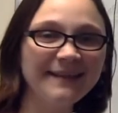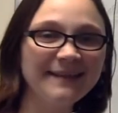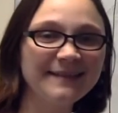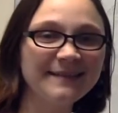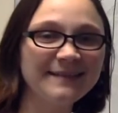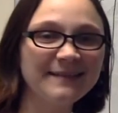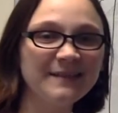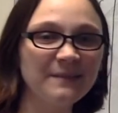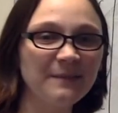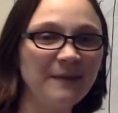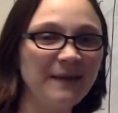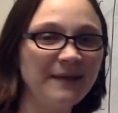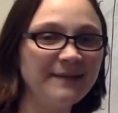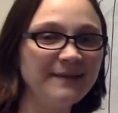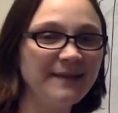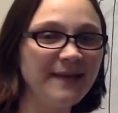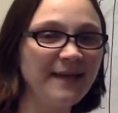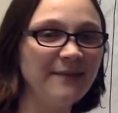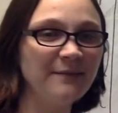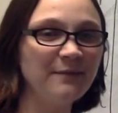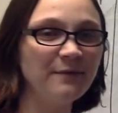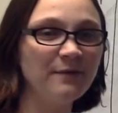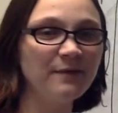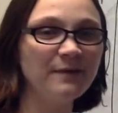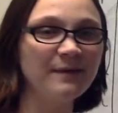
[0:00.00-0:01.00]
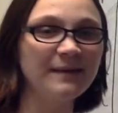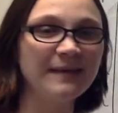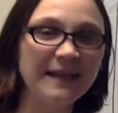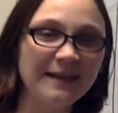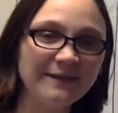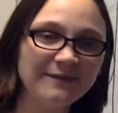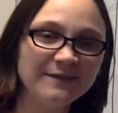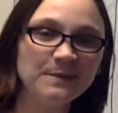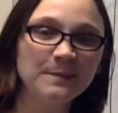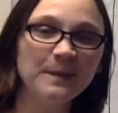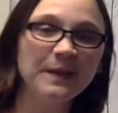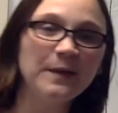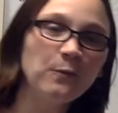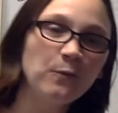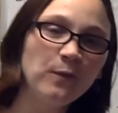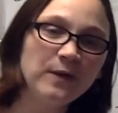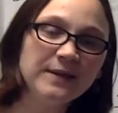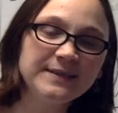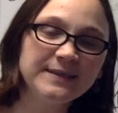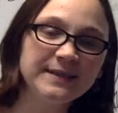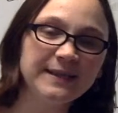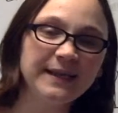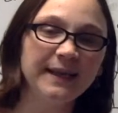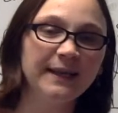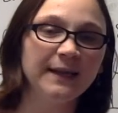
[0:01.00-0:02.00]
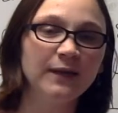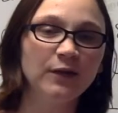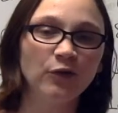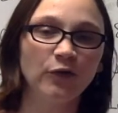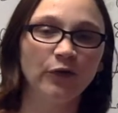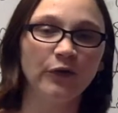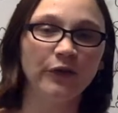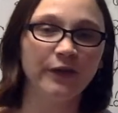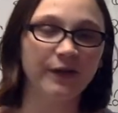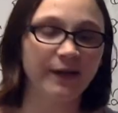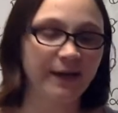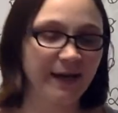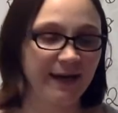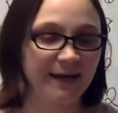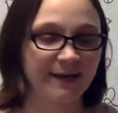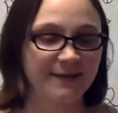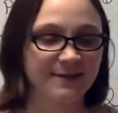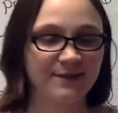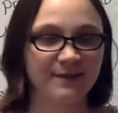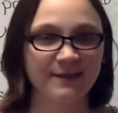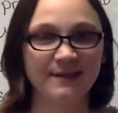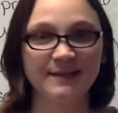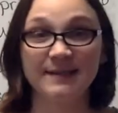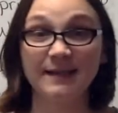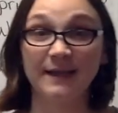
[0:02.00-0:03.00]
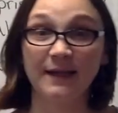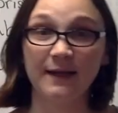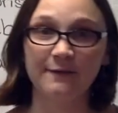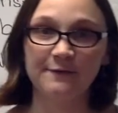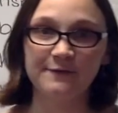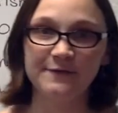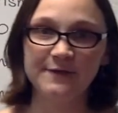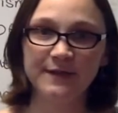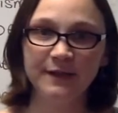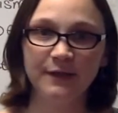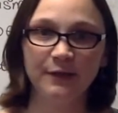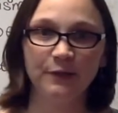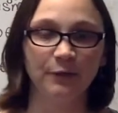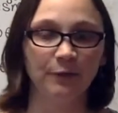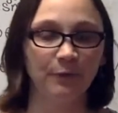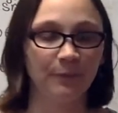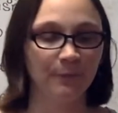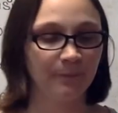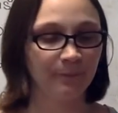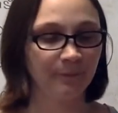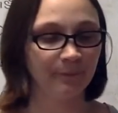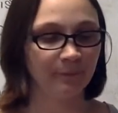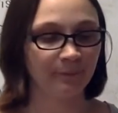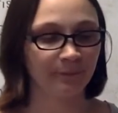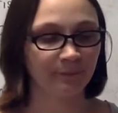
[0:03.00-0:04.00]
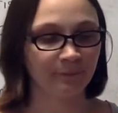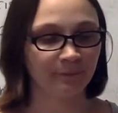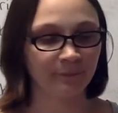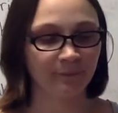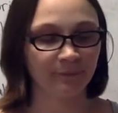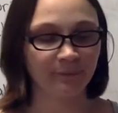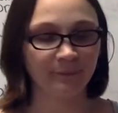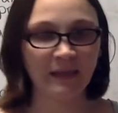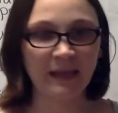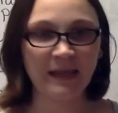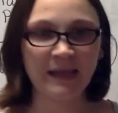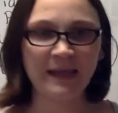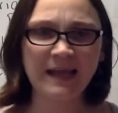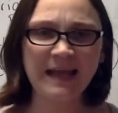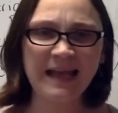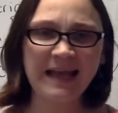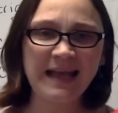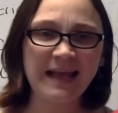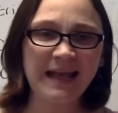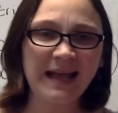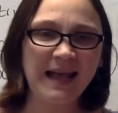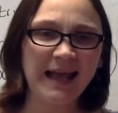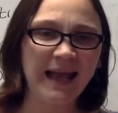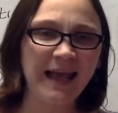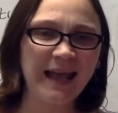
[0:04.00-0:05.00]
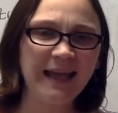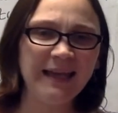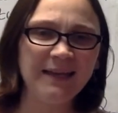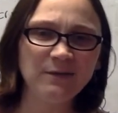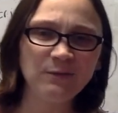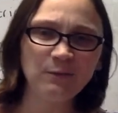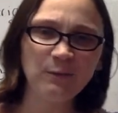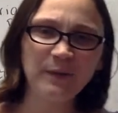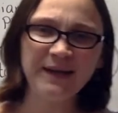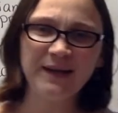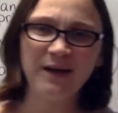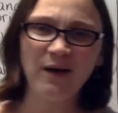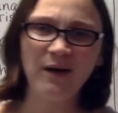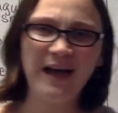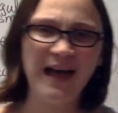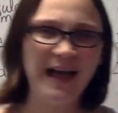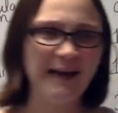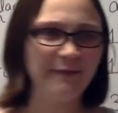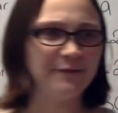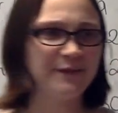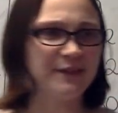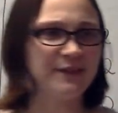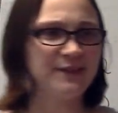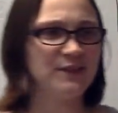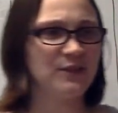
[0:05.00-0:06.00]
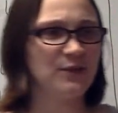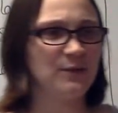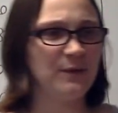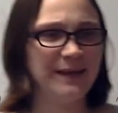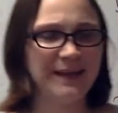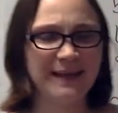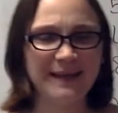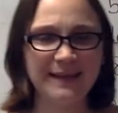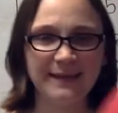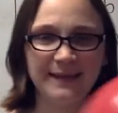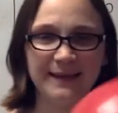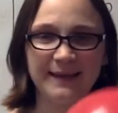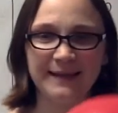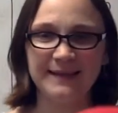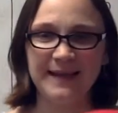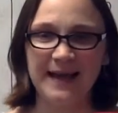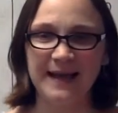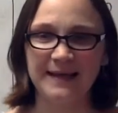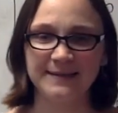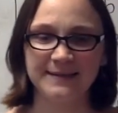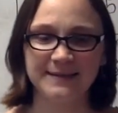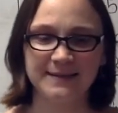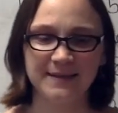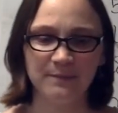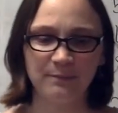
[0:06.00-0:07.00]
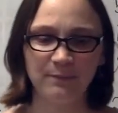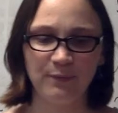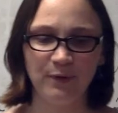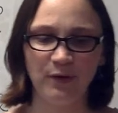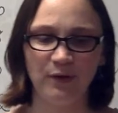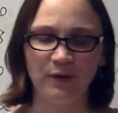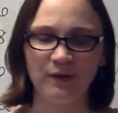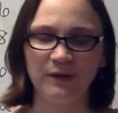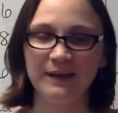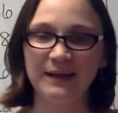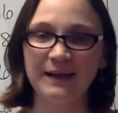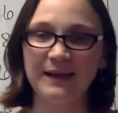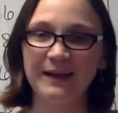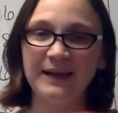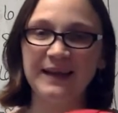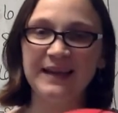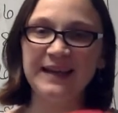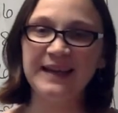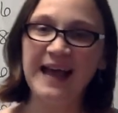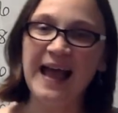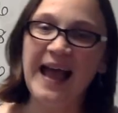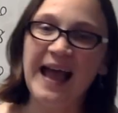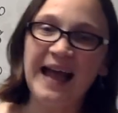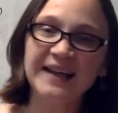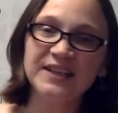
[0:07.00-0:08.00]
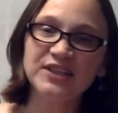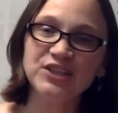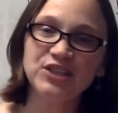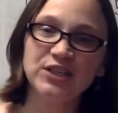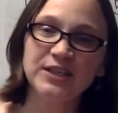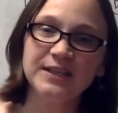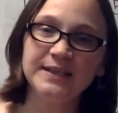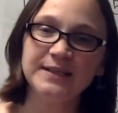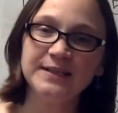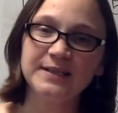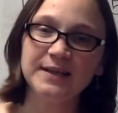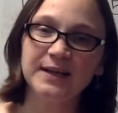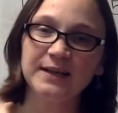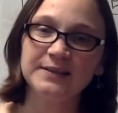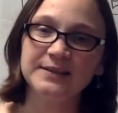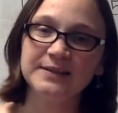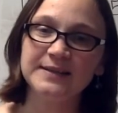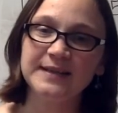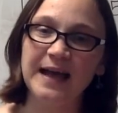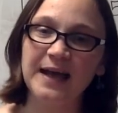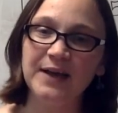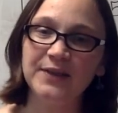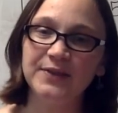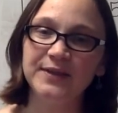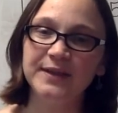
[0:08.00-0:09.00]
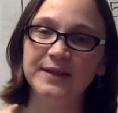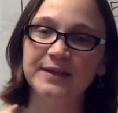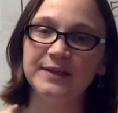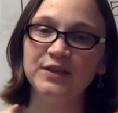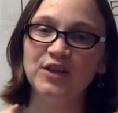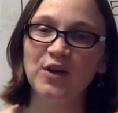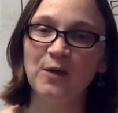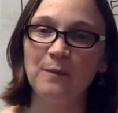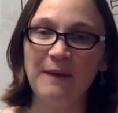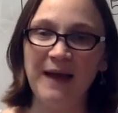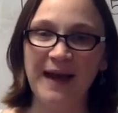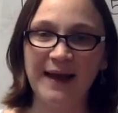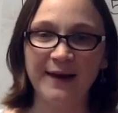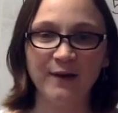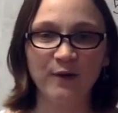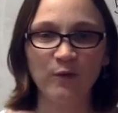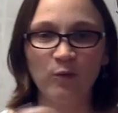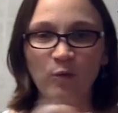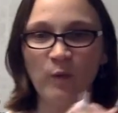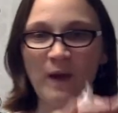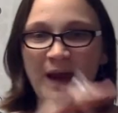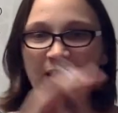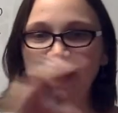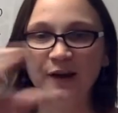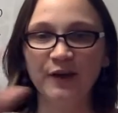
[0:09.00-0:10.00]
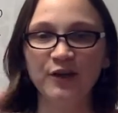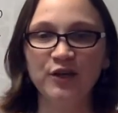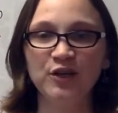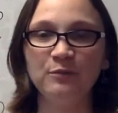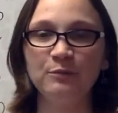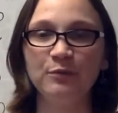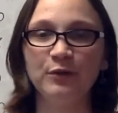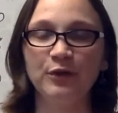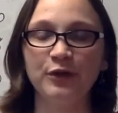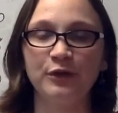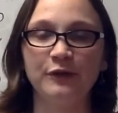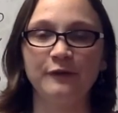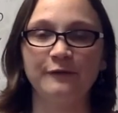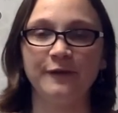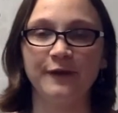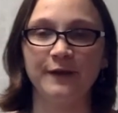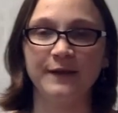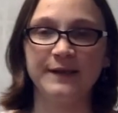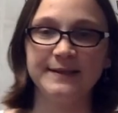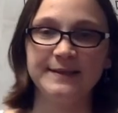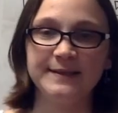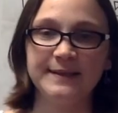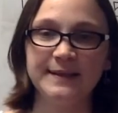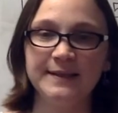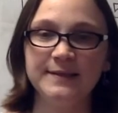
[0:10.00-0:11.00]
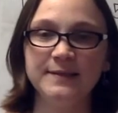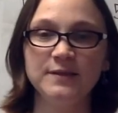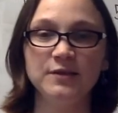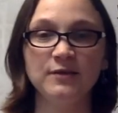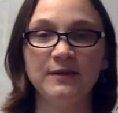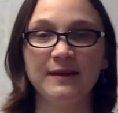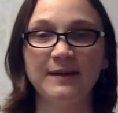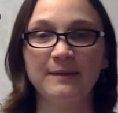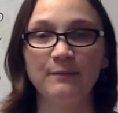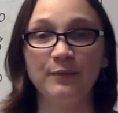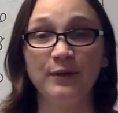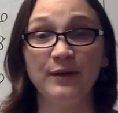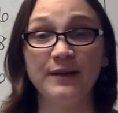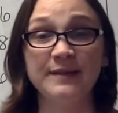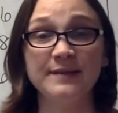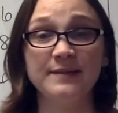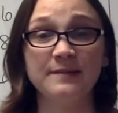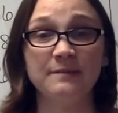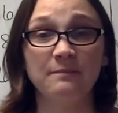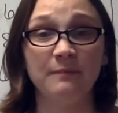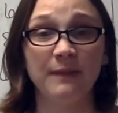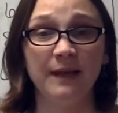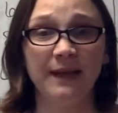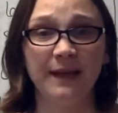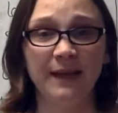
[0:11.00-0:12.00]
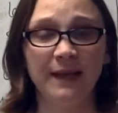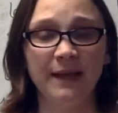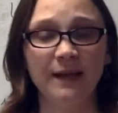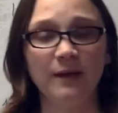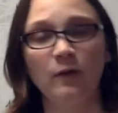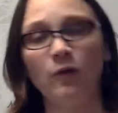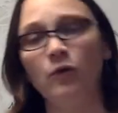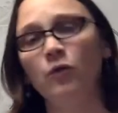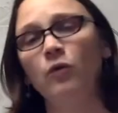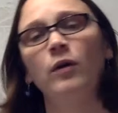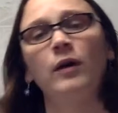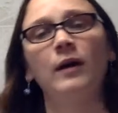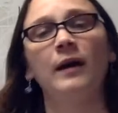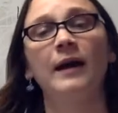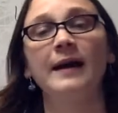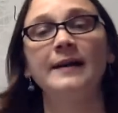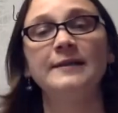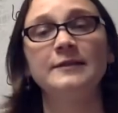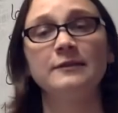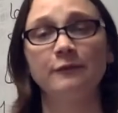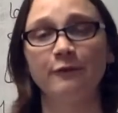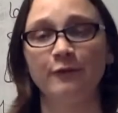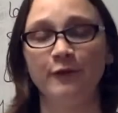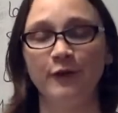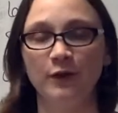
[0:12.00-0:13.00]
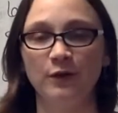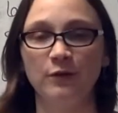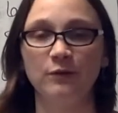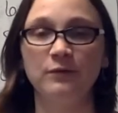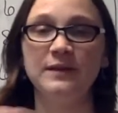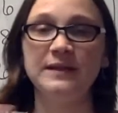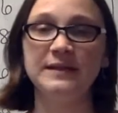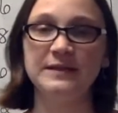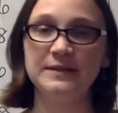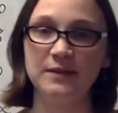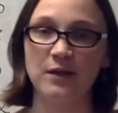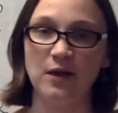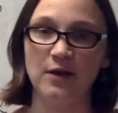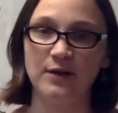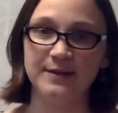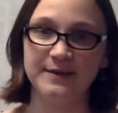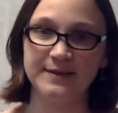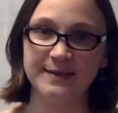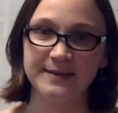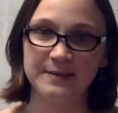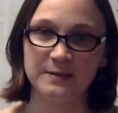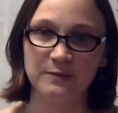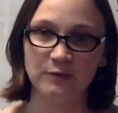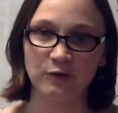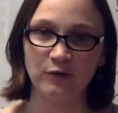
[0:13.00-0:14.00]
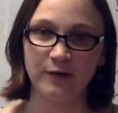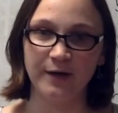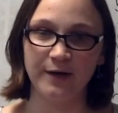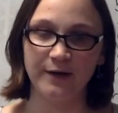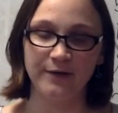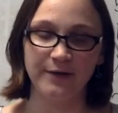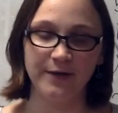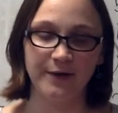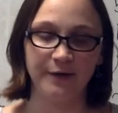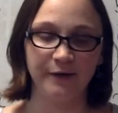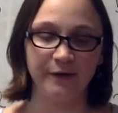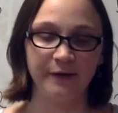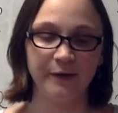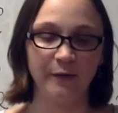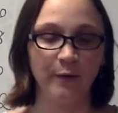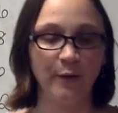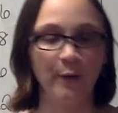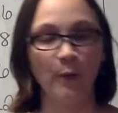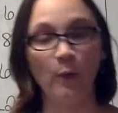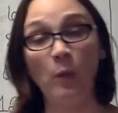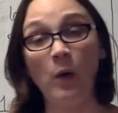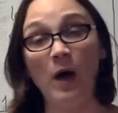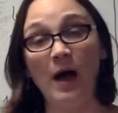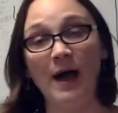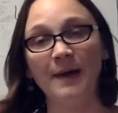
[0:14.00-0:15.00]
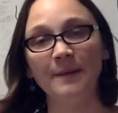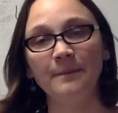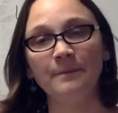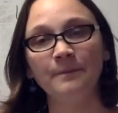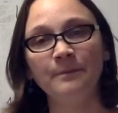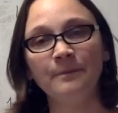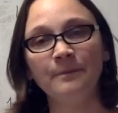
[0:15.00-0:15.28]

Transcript: this to my table gives me once again an Euler characteristic of 2. And we don't have to do anything that simple. It actually turns out that no matter where you put your vertices, you can put as many or as few, as long as it's greater than or equal to 1,